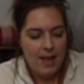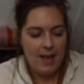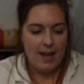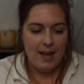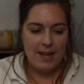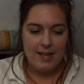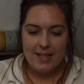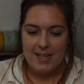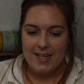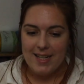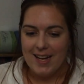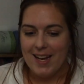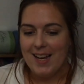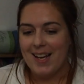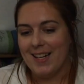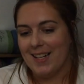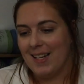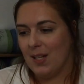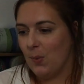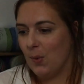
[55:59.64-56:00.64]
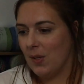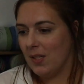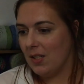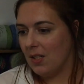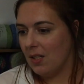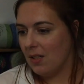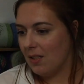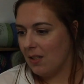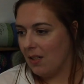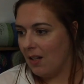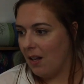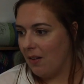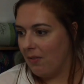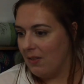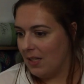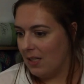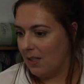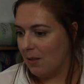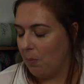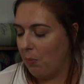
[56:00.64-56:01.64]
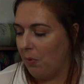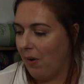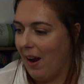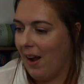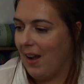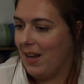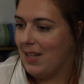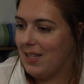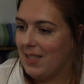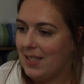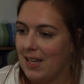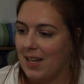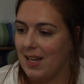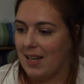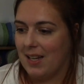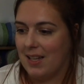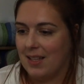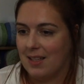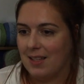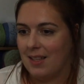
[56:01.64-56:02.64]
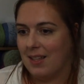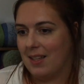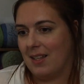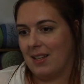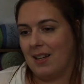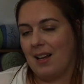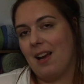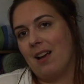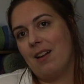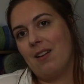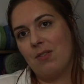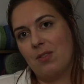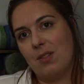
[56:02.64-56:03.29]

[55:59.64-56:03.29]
And yeah, that was just a lovely surprise, and kind of